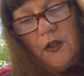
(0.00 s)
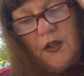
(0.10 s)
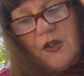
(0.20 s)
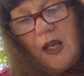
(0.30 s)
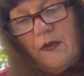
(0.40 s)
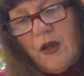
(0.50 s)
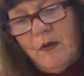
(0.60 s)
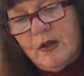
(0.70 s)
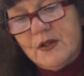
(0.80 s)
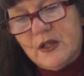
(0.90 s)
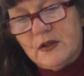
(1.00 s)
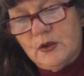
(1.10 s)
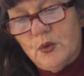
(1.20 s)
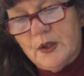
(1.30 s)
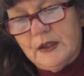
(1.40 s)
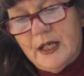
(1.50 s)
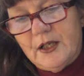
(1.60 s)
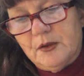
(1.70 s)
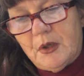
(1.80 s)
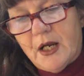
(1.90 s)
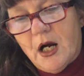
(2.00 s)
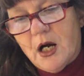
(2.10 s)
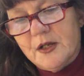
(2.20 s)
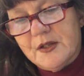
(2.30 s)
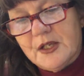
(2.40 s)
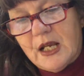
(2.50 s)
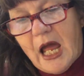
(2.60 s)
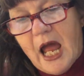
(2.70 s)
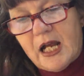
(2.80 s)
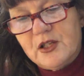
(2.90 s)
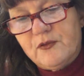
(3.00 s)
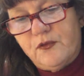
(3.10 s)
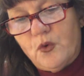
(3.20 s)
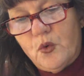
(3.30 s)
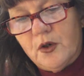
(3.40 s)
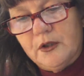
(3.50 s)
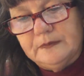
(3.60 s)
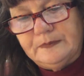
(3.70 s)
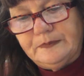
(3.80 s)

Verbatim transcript: the safe havens that the Lord laid on my heart. It's in Acts 4.